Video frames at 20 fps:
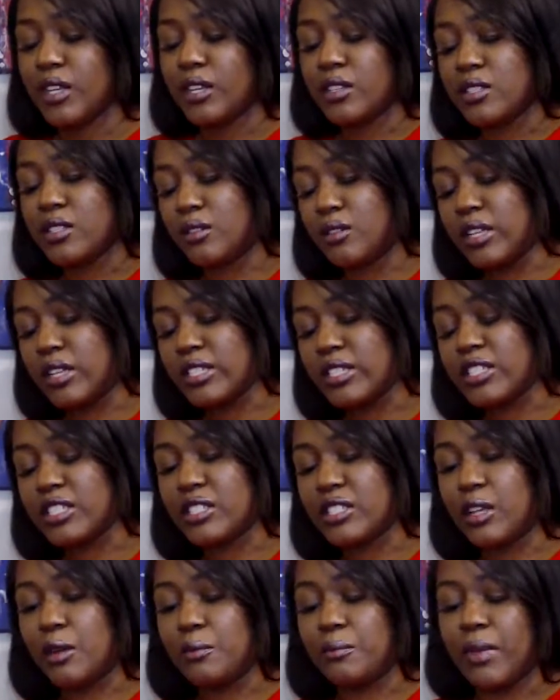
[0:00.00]
So that's
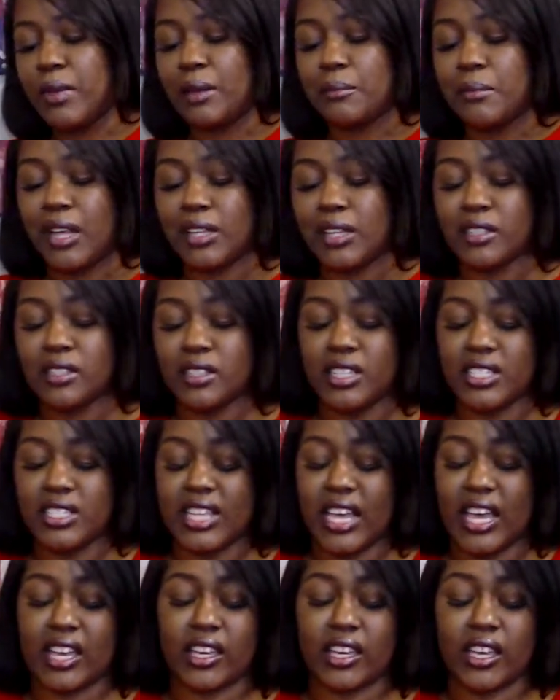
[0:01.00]
just my little
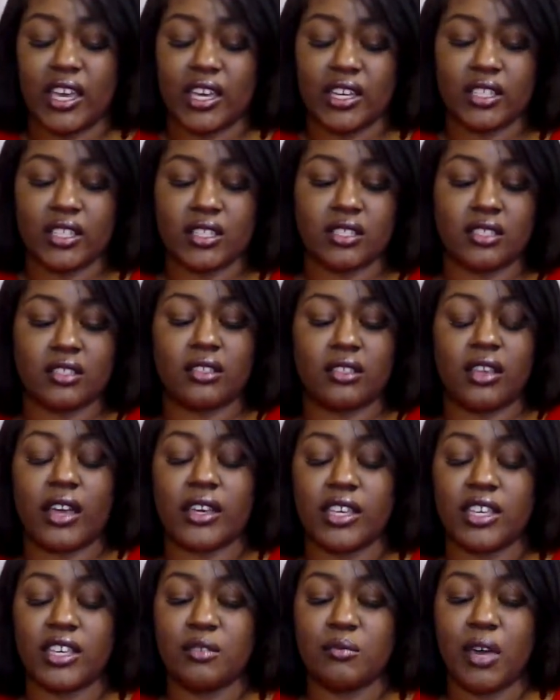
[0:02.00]
design case. I
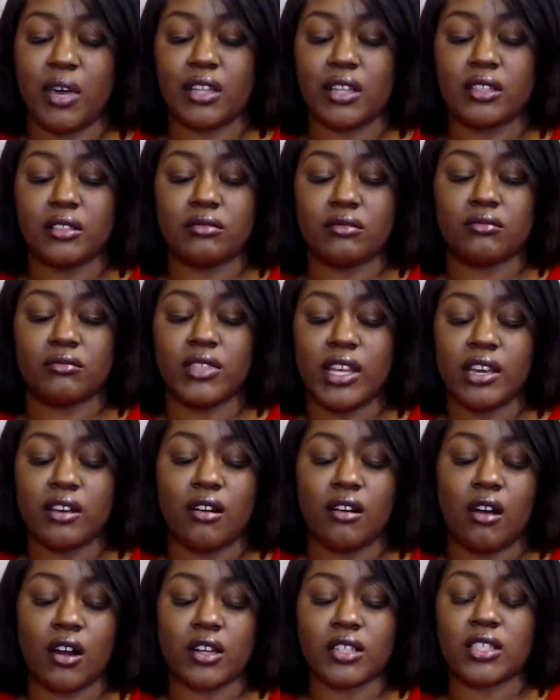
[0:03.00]
keep my nail
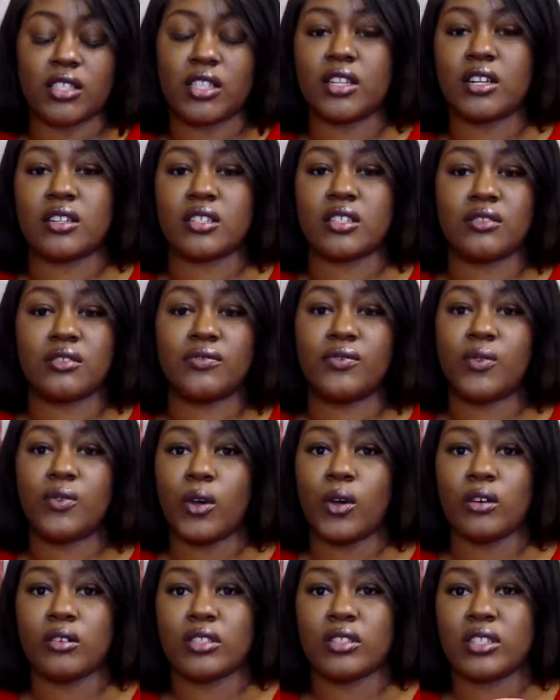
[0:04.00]
art stickers and
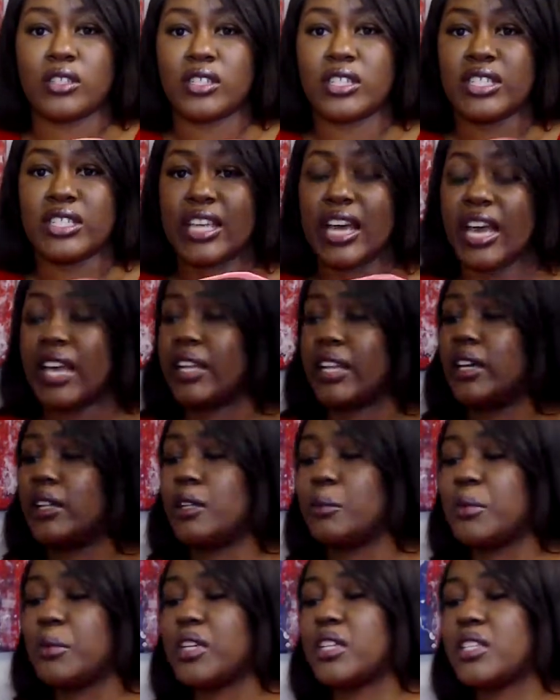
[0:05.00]
foils and design
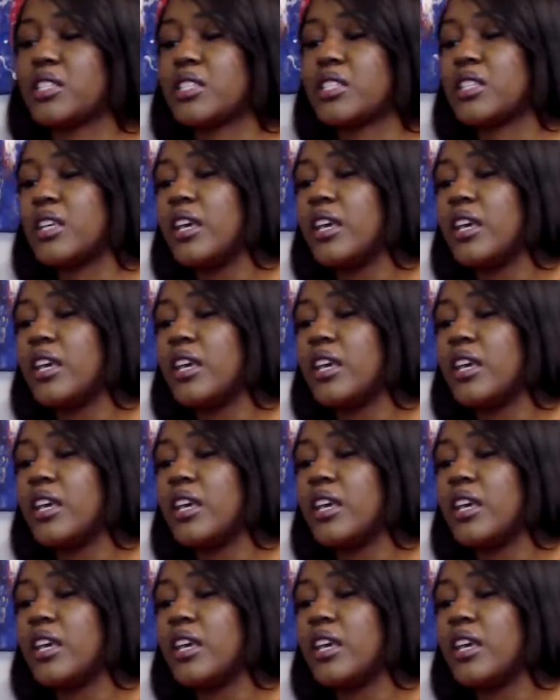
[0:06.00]
elements